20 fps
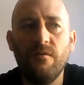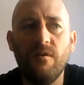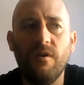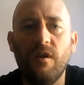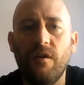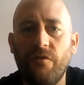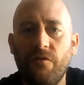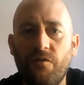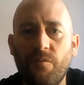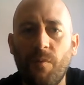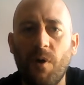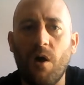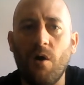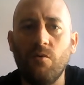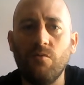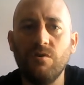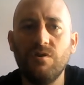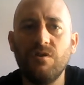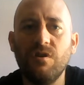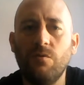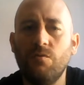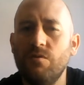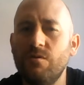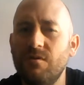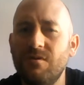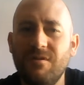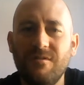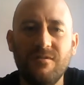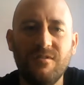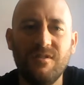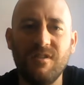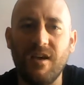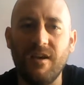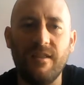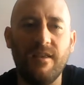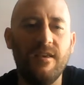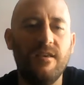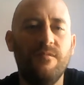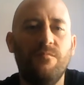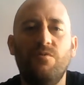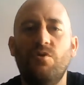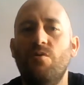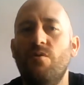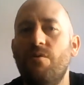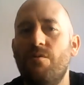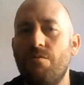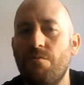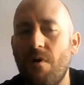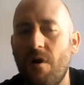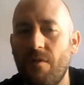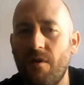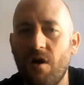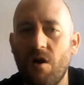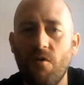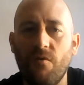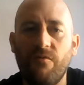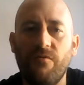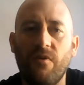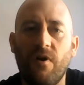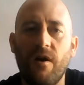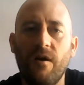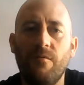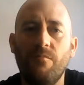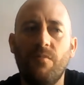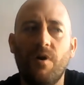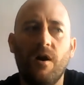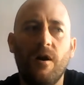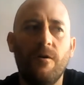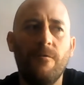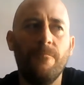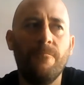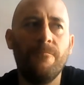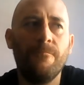In spells. I wouldn't say that he'd do it throughout the whole fight, but